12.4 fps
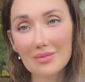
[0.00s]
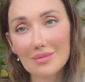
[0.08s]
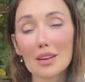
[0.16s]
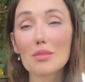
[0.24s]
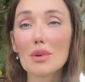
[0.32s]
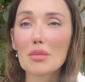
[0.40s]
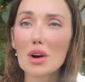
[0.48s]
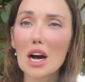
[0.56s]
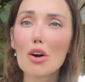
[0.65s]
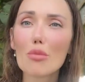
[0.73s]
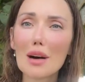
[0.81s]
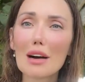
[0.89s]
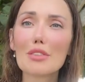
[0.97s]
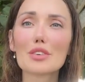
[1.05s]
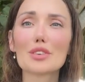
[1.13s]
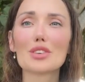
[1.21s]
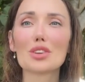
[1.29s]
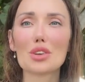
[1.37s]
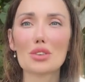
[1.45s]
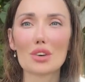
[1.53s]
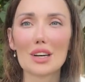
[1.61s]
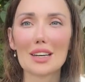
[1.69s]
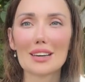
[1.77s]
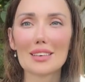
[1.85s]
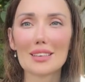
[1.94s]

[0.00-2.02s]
Remember how powerful you are,